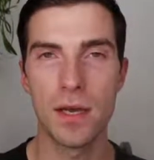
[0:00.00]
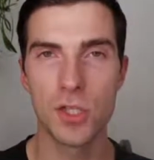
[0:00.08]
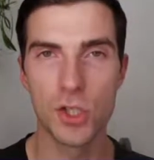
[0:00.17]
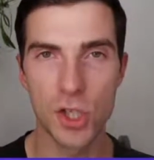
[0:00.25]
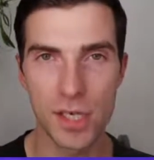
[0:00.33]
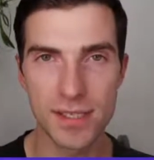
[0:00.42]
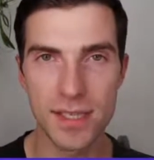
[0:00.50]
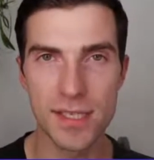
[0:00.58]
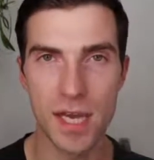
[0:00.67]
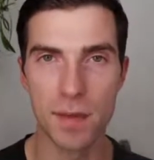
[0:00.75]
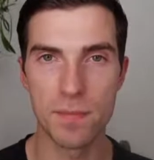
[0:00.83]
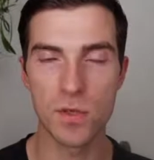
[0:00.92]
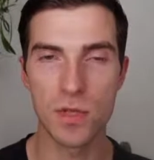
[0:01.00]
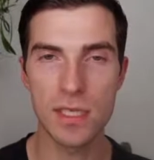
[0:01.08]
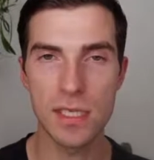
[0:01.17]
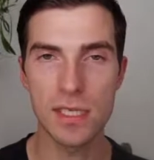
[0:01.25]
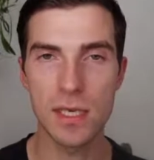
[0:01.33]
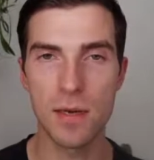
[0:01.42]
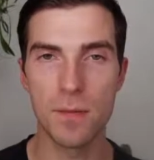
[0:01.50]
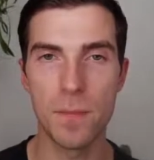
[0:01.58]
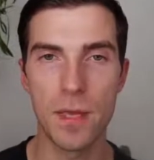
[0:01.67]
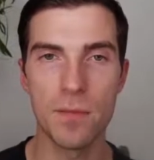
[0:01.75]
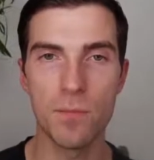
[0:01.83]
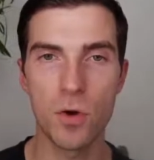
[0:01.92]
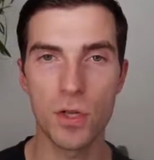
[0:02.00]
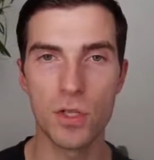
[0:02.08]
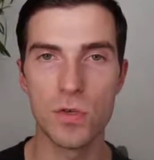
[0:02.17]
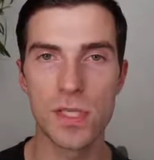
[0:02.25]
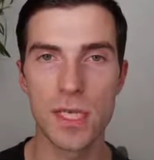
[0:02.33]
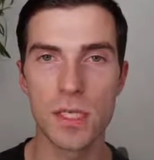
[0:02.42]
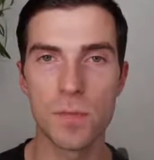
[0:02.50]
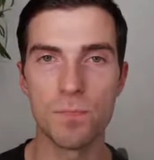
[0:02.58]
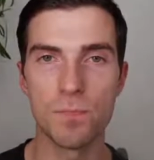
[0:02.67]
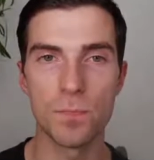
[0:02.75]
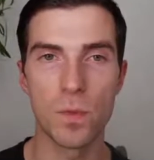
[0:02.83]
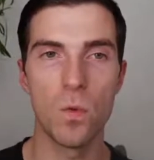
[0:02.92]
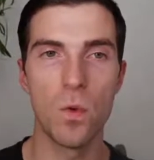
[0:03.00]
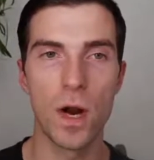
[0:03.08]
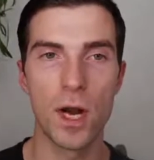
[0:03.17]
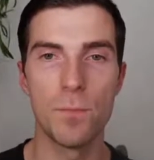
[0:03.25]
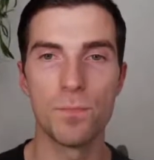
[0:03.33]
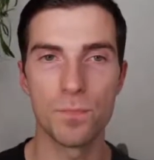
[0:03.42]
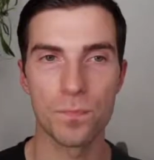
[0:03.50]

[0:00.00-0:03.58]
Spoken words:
just in time. So this is an important use case where